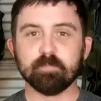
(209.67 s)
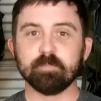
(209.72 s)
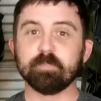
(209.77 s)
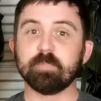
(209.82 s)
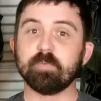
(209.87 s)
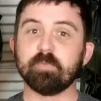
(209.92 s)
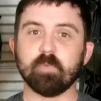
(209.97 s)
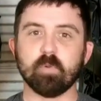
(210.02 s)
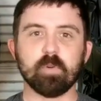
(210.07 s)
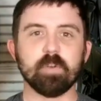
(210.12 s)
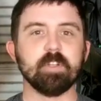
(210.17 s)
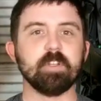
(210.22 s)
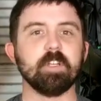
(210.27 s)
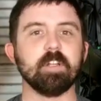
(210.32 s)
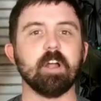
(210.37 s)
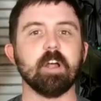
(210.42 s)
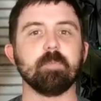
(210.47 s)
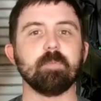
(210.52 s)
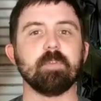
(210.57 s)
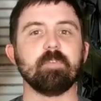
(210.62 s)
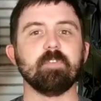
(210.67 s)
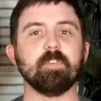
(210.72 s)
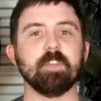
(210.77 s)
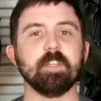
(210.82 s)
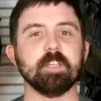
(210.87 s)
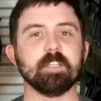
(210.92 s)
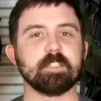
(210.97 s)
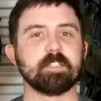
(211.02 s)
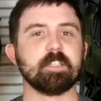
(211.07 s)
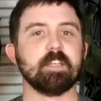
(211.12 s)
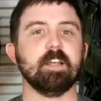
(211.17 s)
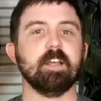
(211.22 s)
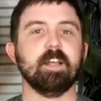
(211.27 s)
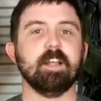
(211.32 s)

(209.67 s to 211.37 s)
before you get on me for this